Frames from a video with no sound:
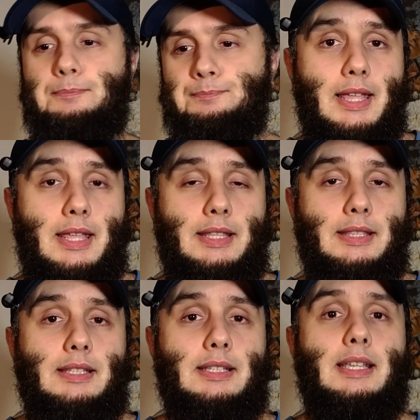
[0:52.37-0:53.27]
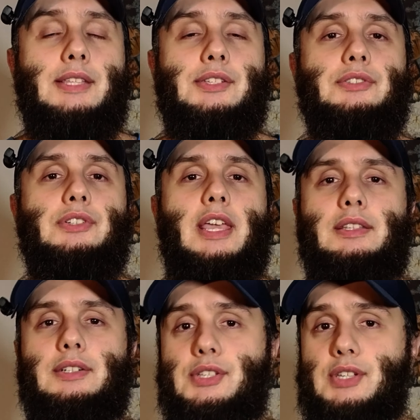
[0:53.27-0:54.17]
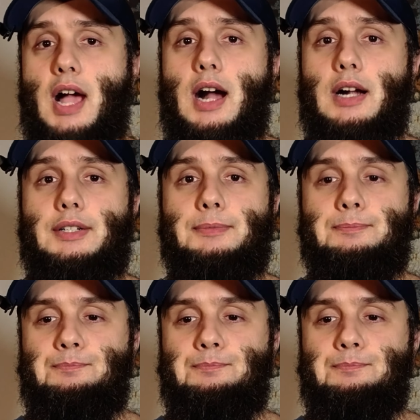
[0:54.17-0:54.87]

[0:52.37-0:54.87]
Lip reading: And its creators are